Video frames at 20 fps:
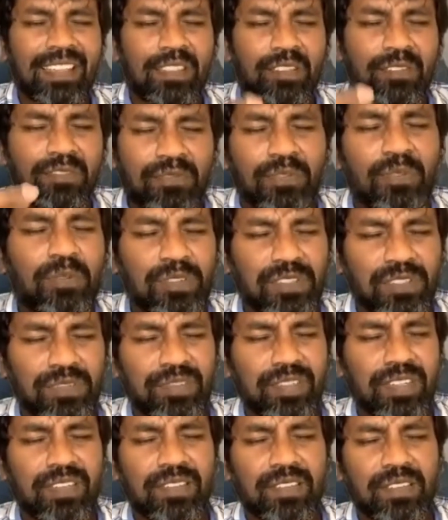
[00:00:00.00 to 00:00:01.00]
the force of
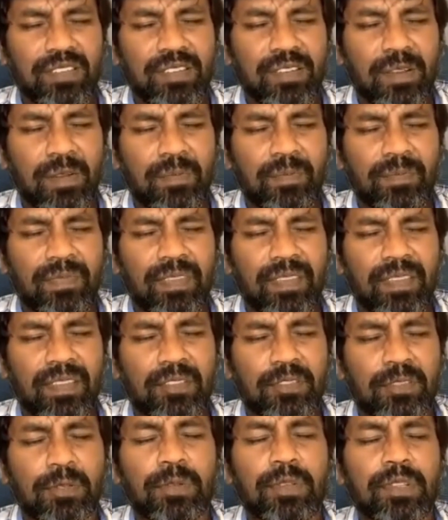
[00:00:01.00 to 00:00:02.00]
Jesus
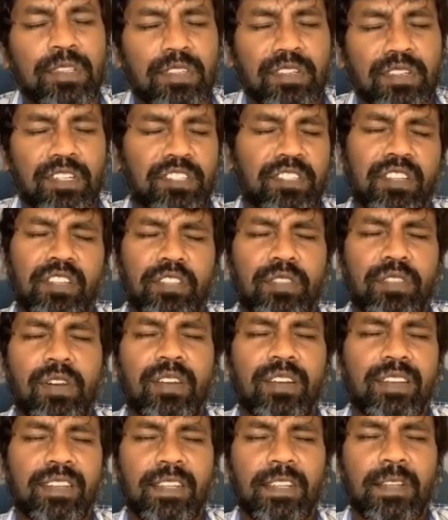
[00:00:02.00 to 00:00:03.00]
through restriction
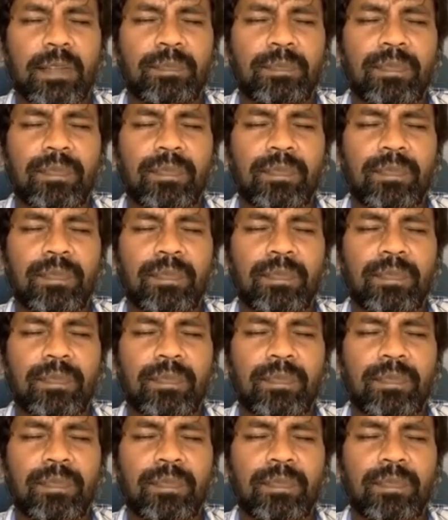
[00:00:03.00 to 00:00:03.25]
authority.